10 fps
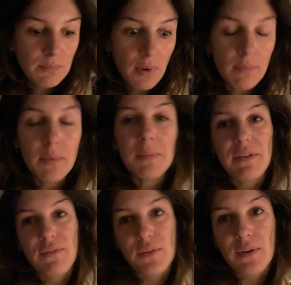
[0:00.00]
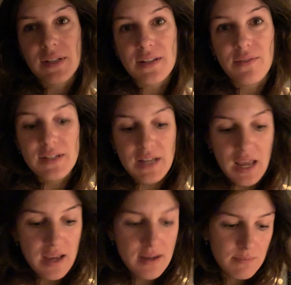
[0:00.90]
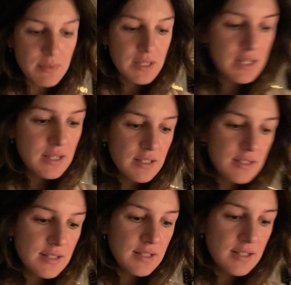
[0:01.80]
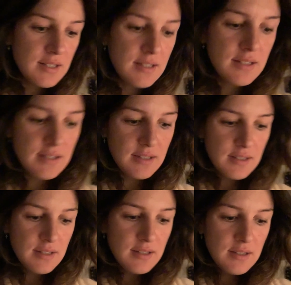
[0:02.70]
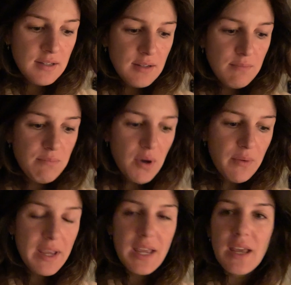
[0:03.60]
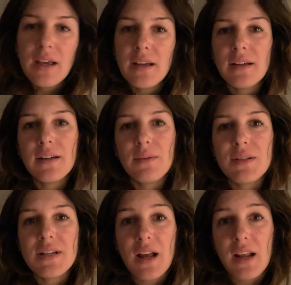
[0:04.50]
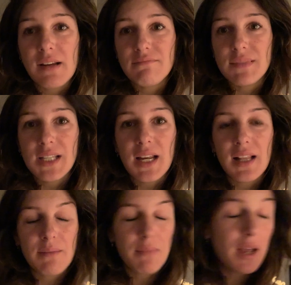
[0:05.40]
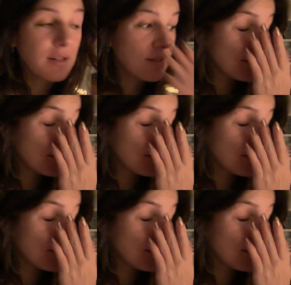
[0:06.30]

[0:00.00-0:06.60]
probably for the rest of the day because Bowie was not settling back to